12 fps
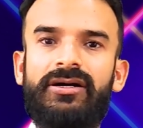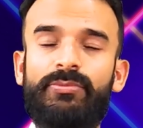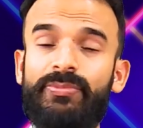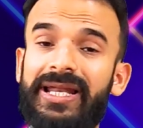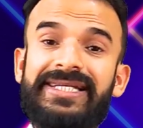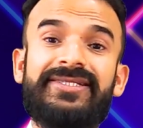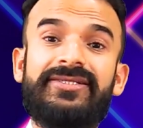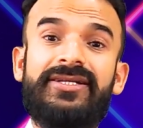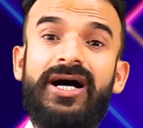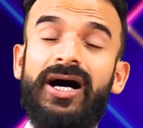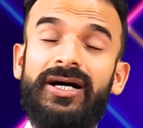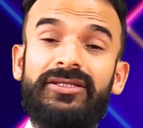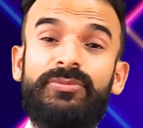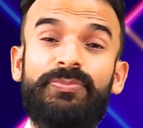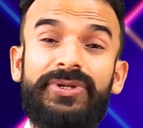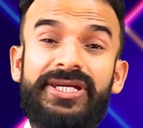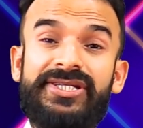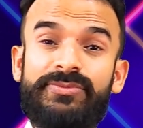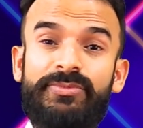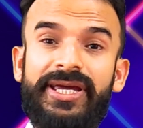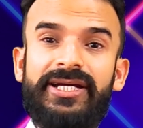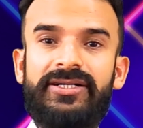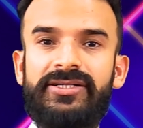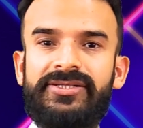Blessed are the
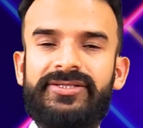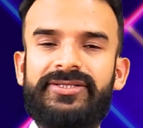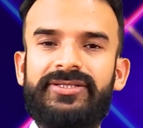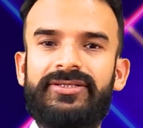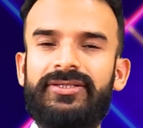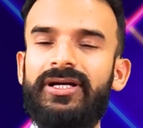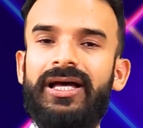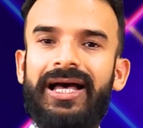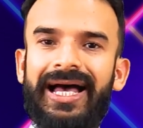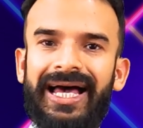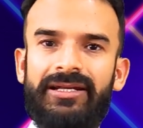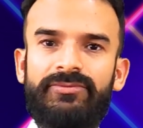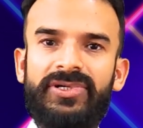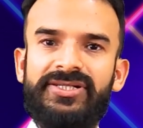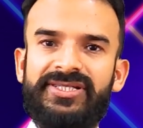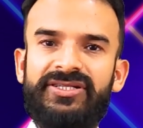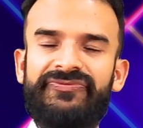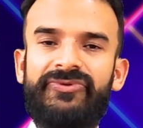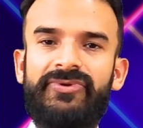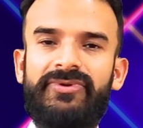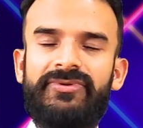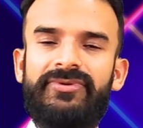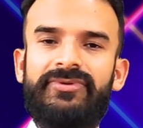peacemakers and merciful.